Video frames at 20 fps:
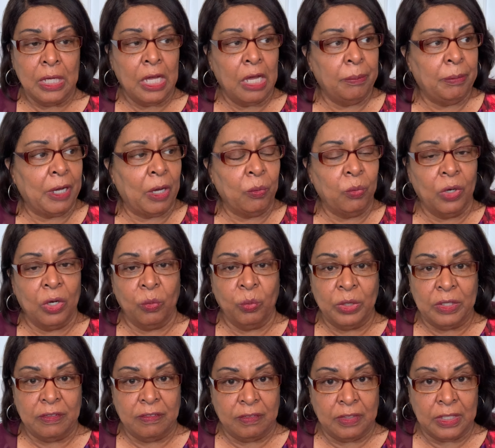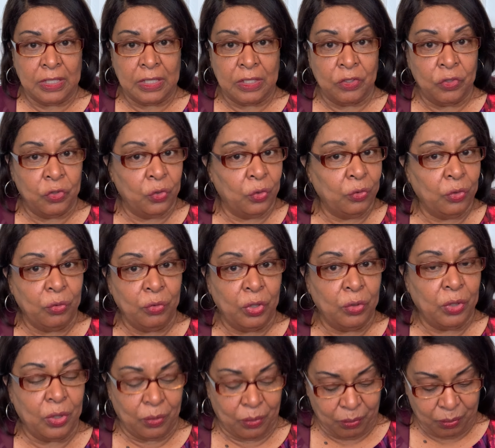about what we see. No, no, no,
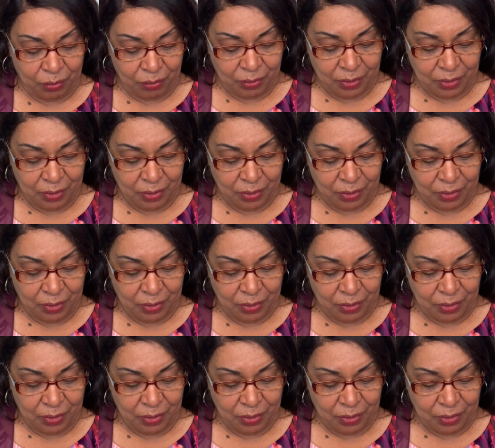no.